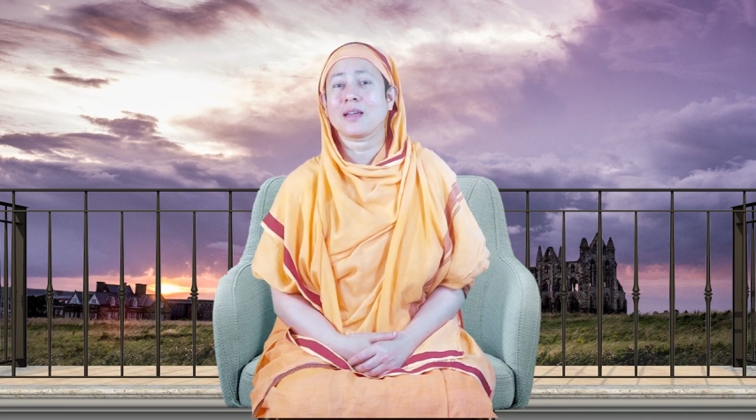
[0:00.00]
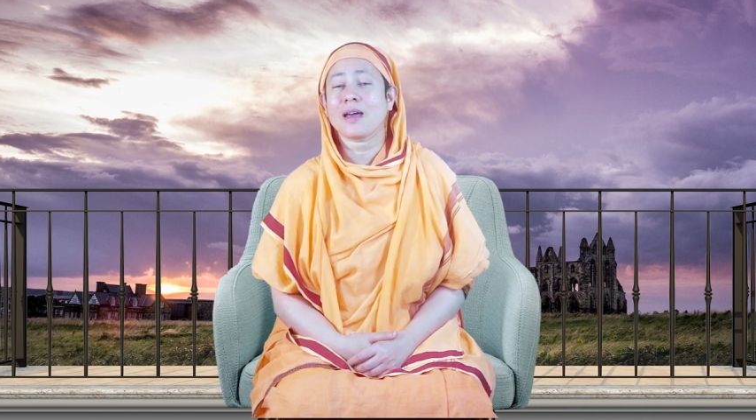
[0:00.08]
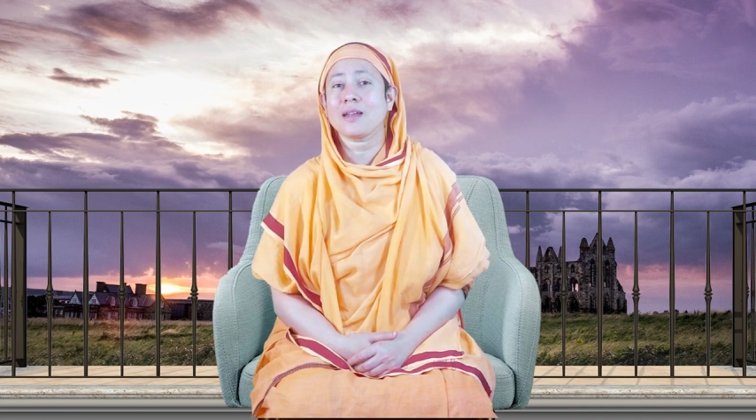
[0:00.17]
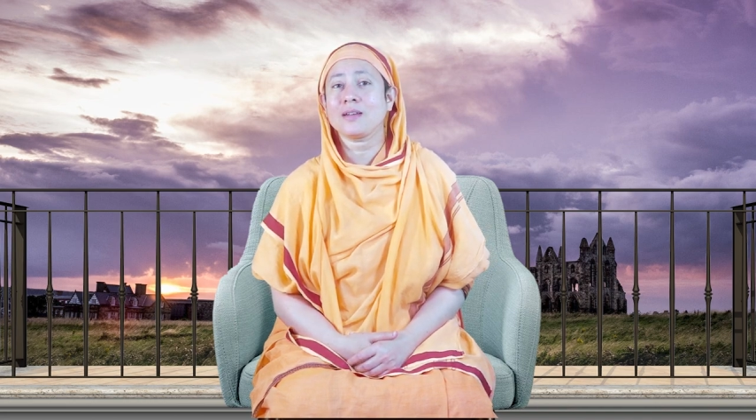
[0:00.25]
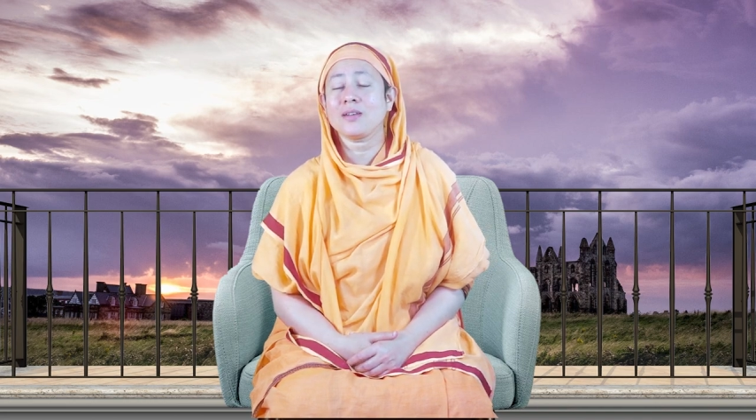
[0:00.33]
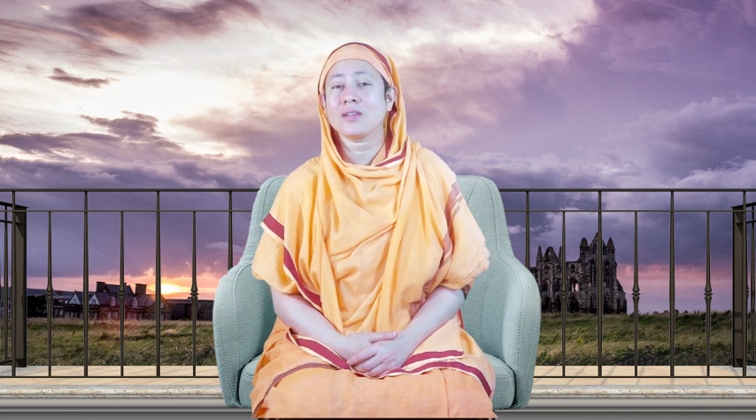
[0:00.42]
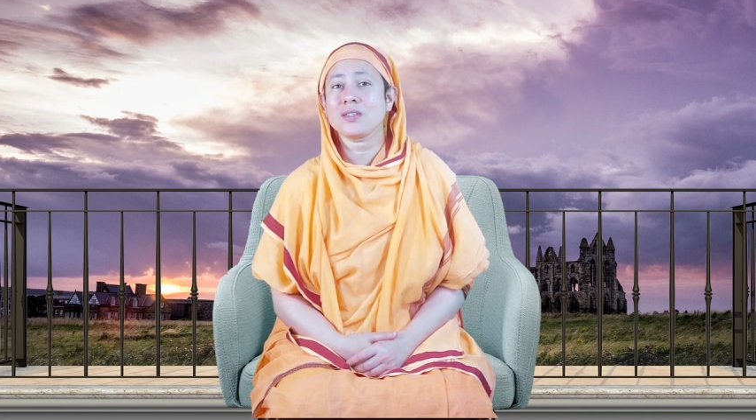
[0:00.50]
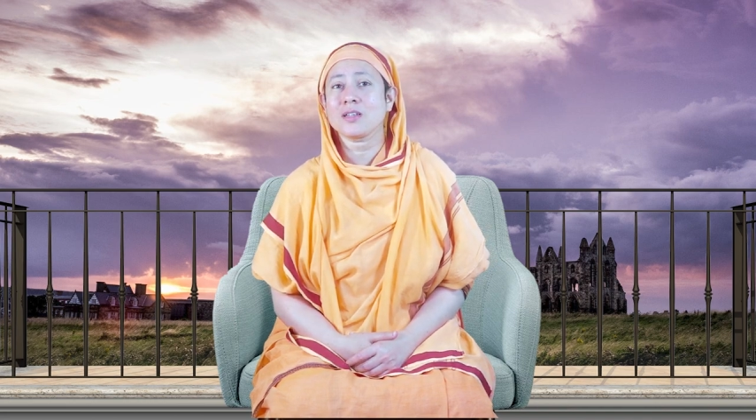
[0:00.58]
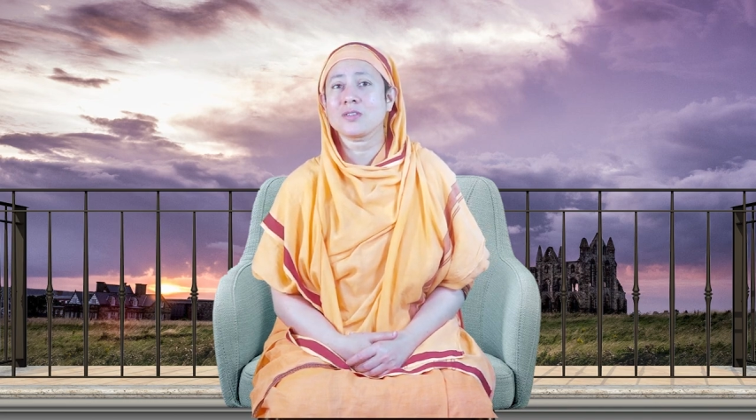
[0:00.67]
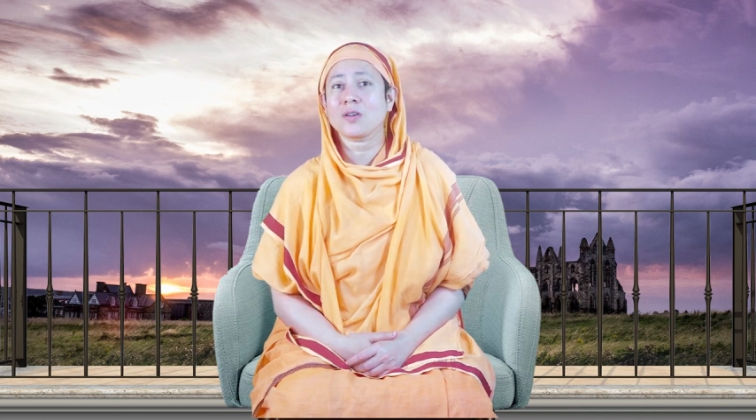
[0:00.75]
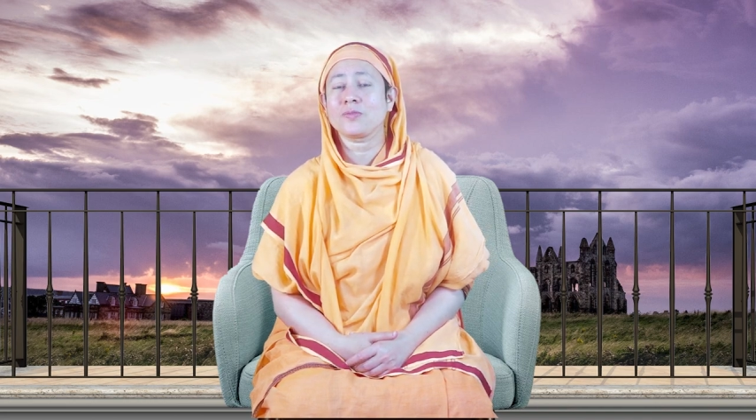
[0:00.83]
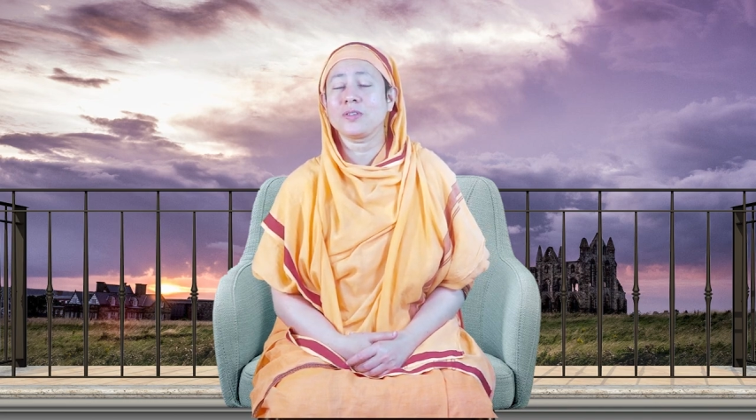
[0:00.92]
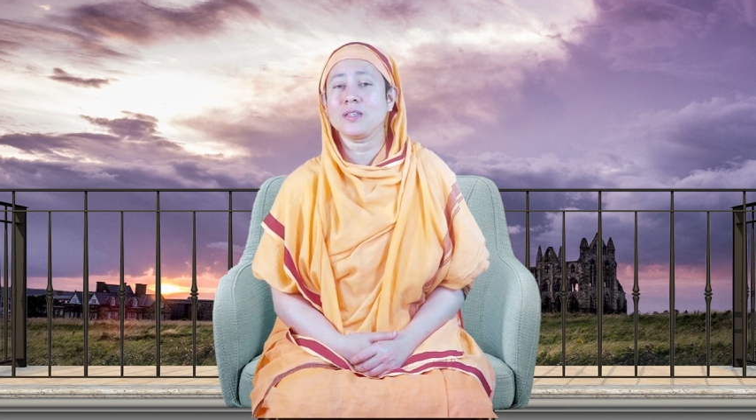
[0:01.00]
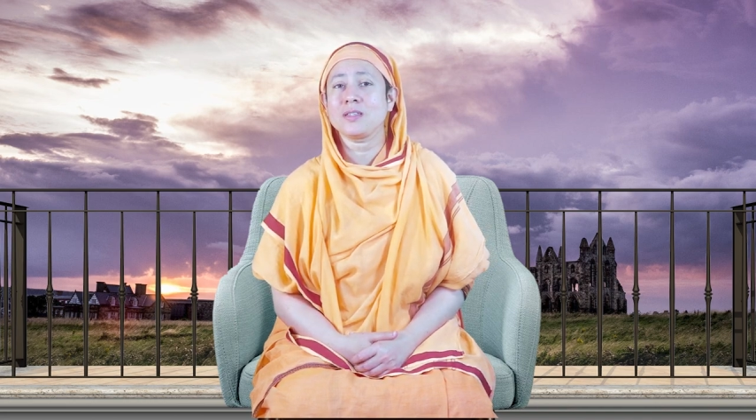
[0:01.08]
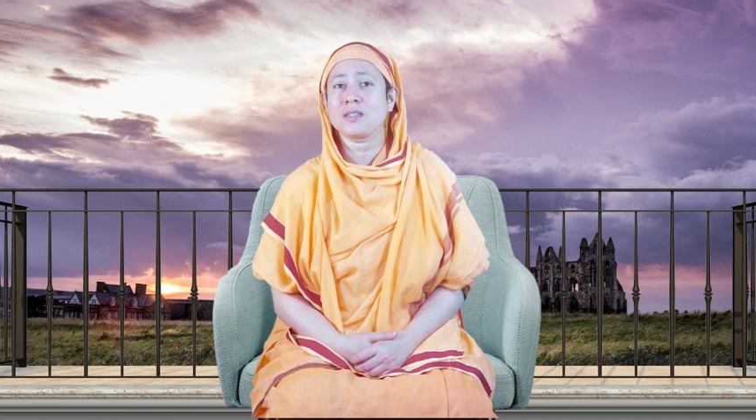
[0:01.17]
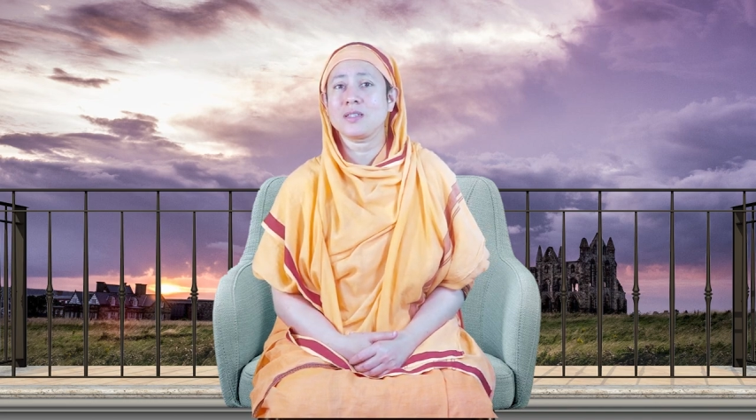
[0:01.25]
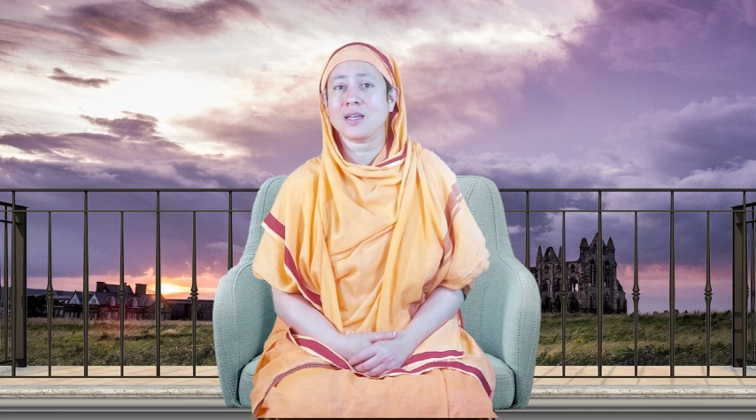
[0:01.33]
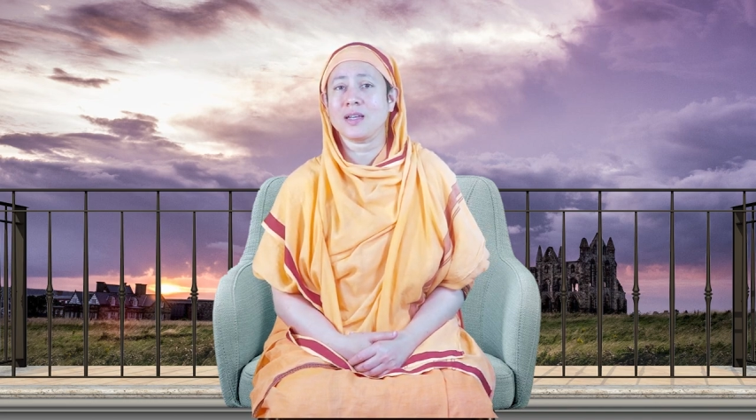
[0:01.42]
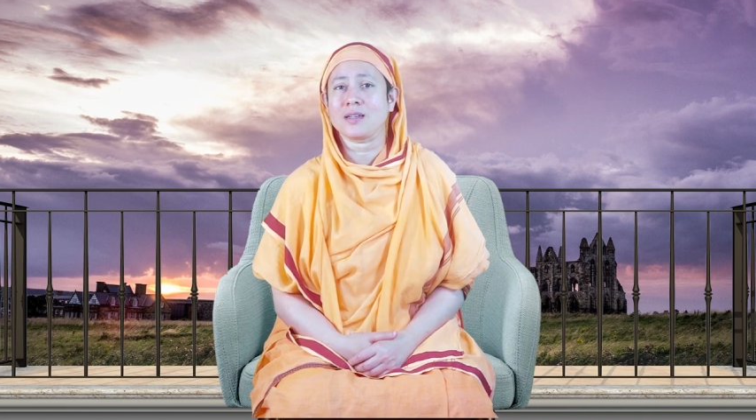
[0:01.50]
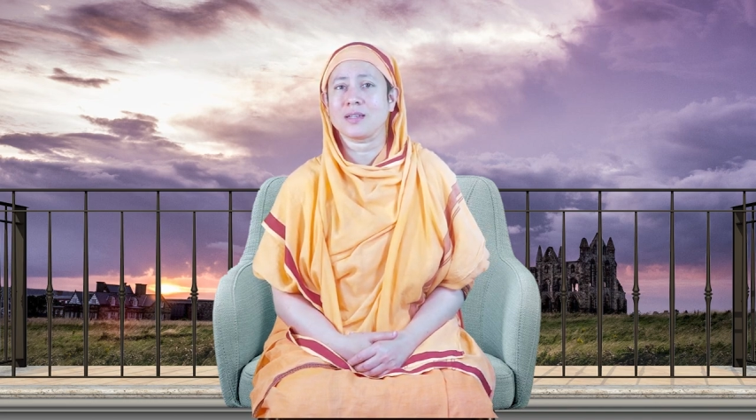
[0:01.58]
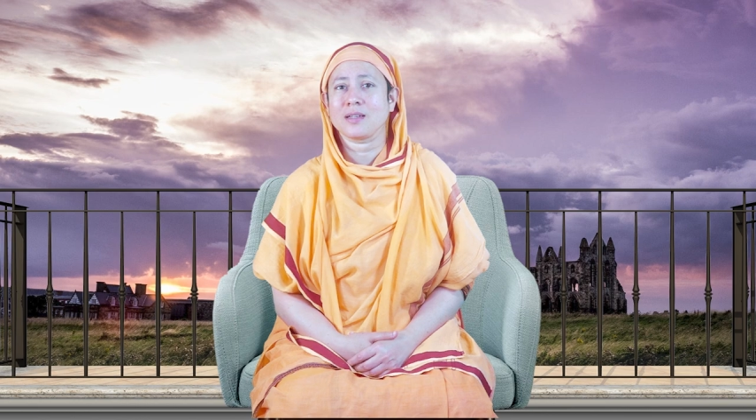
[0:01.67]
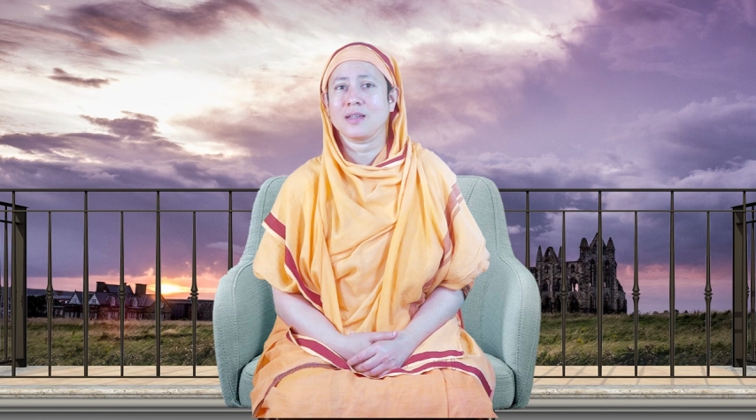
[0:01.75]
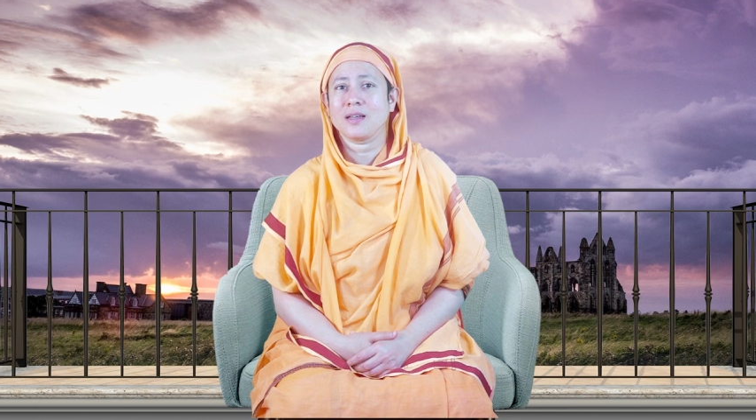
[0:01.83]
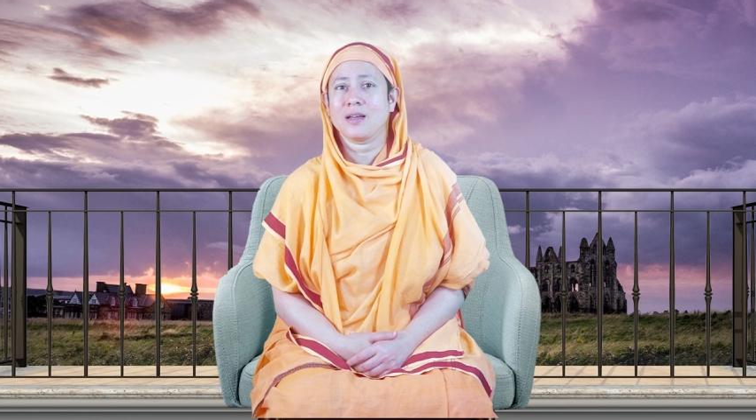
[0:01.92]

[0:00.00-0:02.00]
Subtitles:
characteristics of this state